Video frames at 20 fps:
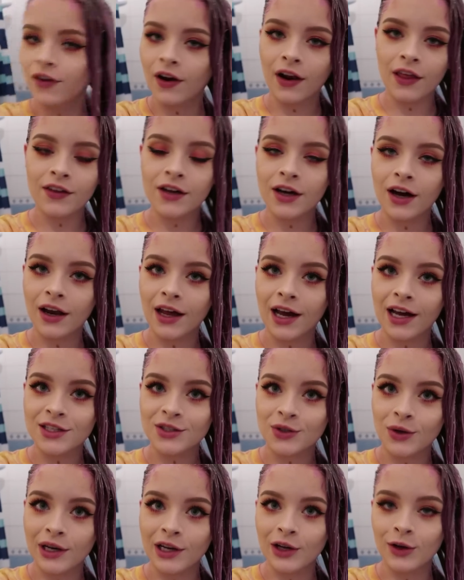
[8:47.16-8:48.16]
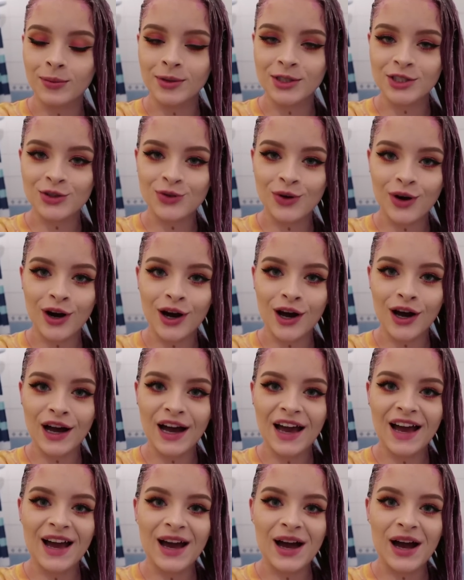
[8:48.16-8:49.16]
feel like the colour has got a little bit stronger.
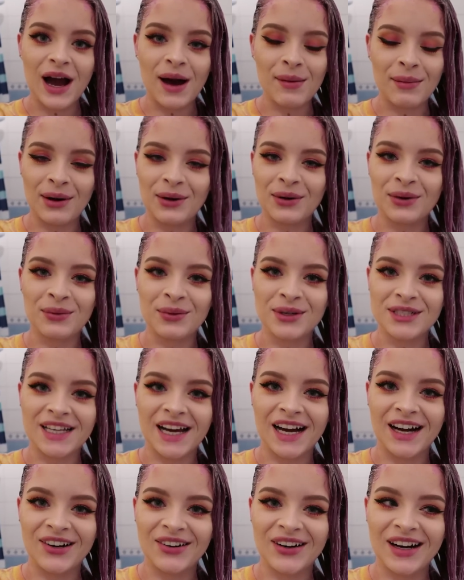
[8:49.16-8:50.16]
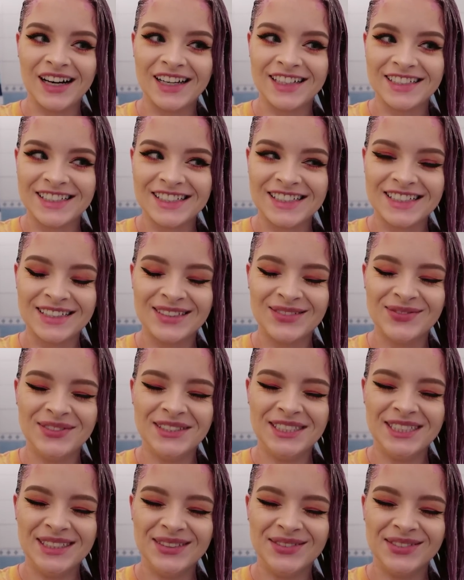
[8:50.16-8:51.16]
I'm now going to wash it out and I'm
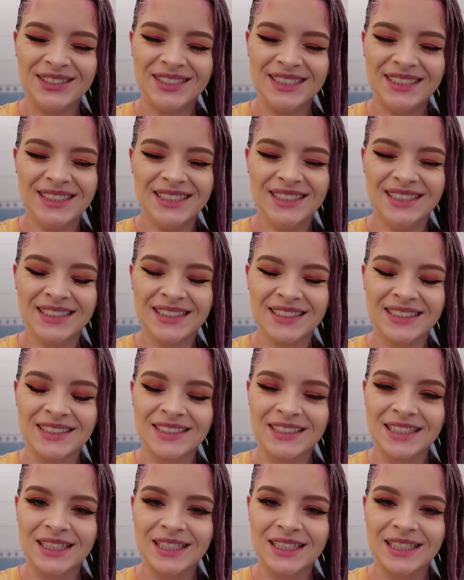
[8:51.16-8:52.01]
nervous.